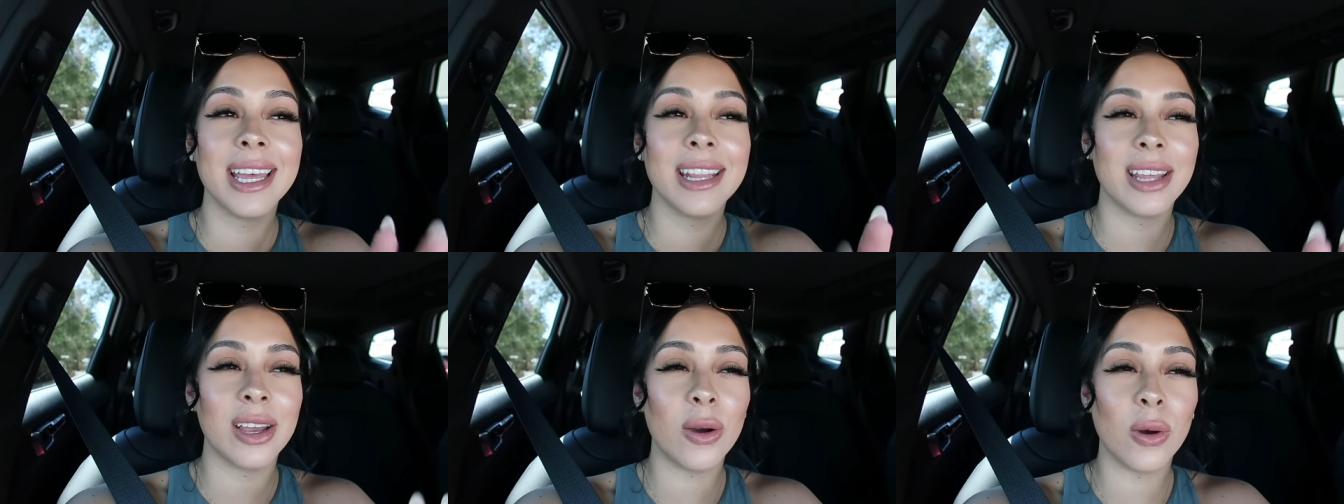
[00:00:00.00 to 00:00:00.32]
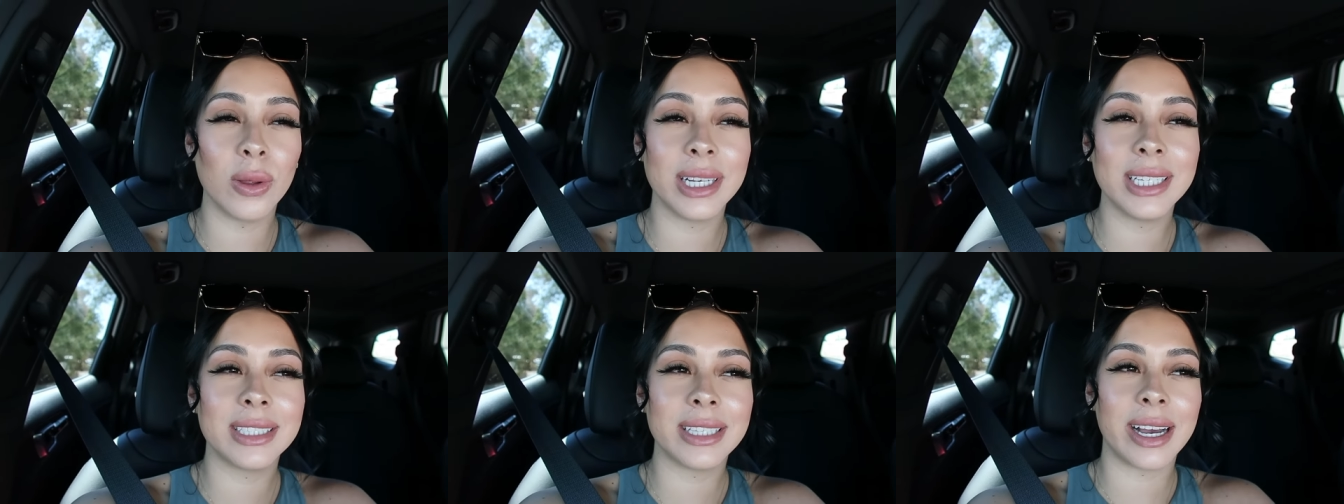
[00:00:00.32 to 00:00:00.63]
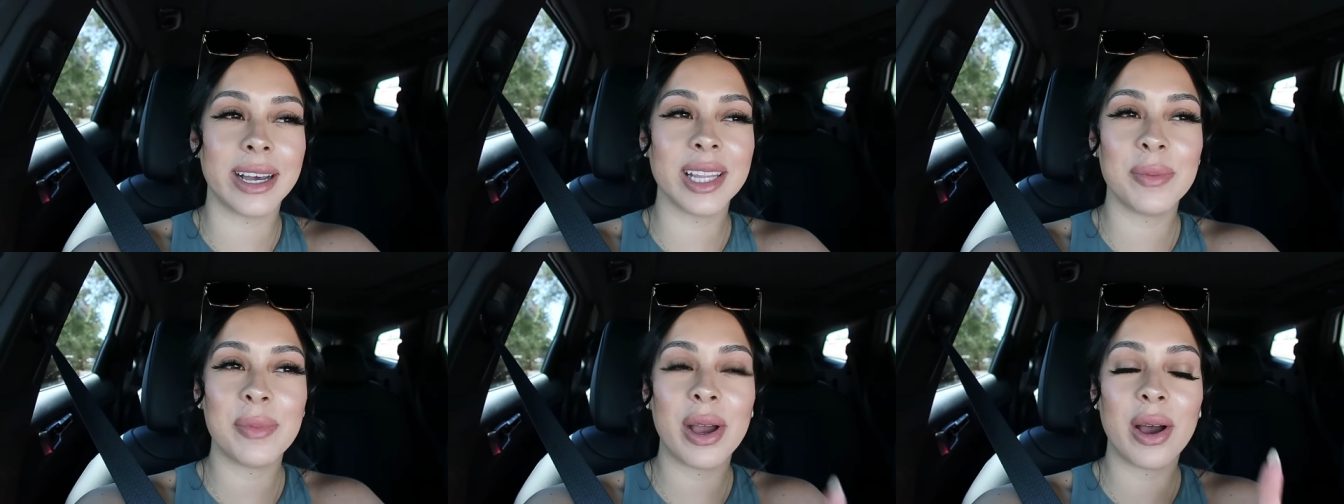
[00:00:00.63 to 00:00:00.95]
They only
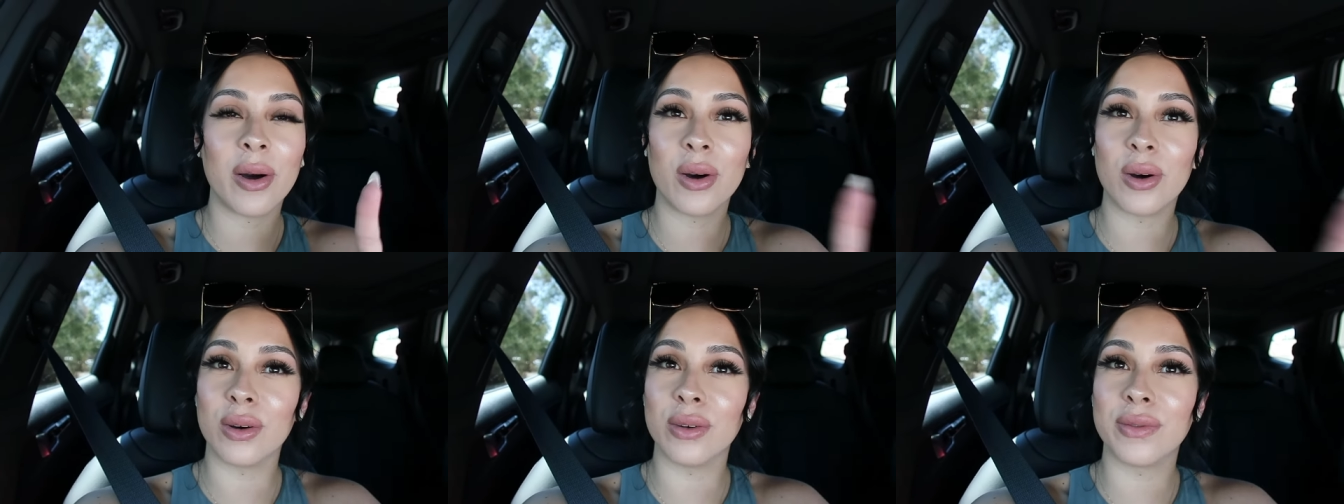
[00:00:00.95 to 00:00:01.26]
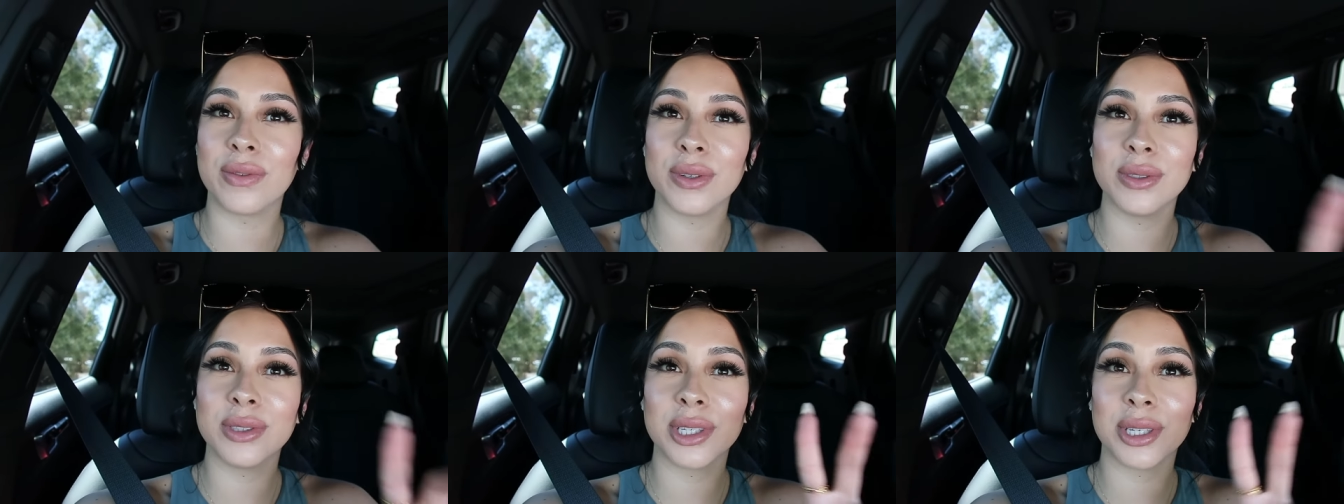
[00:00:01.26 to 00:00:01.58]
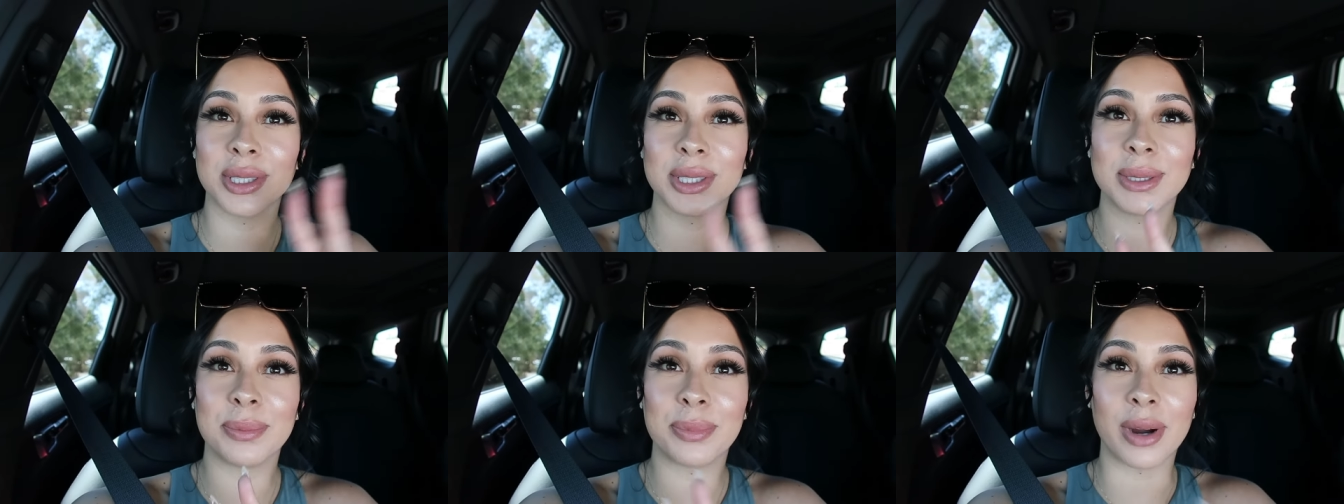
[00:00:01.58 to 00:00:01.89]
sell them at Whole Foods
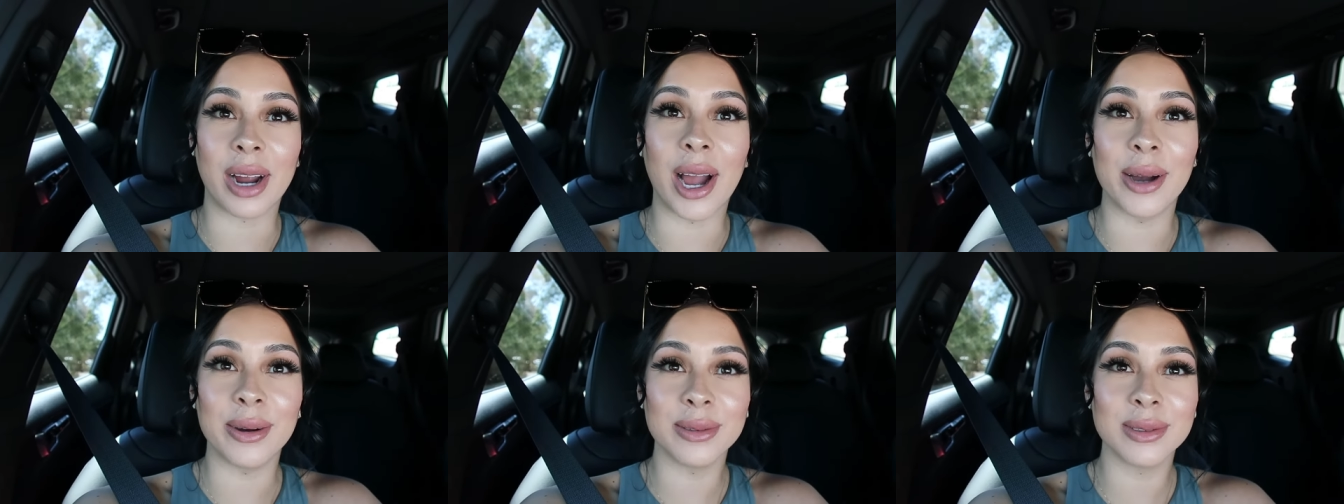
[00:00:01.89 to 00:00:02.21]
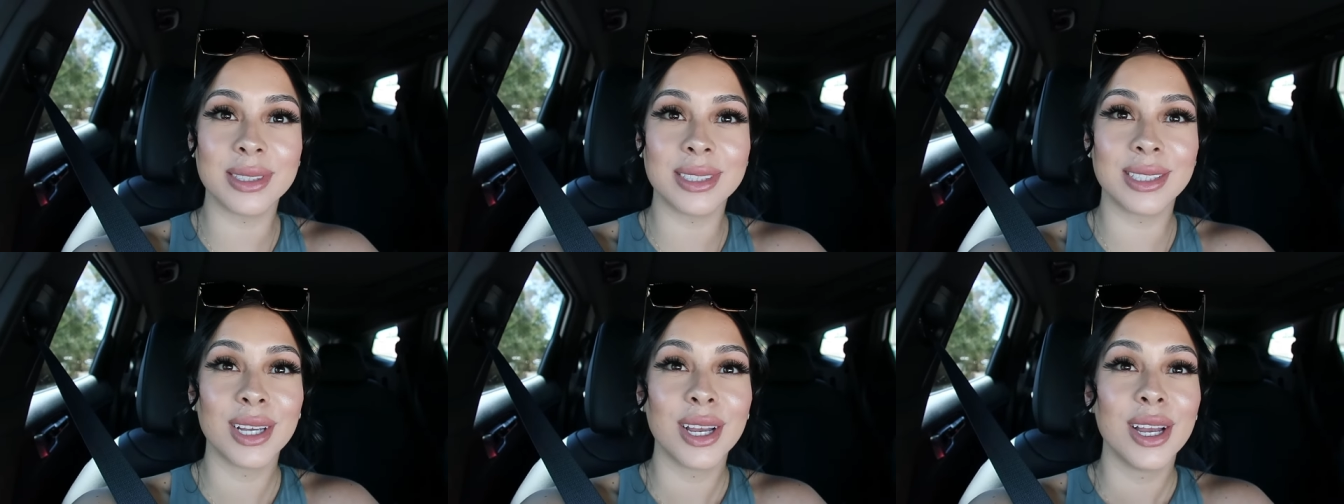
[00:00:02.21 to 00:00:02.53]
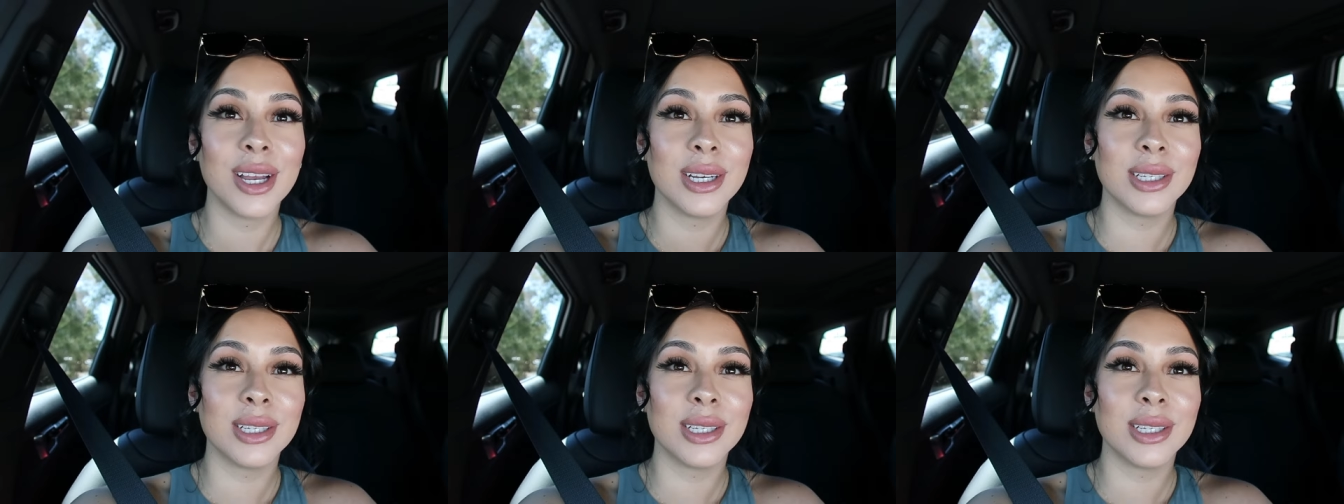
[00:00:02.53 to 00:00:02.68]
or Sprouts.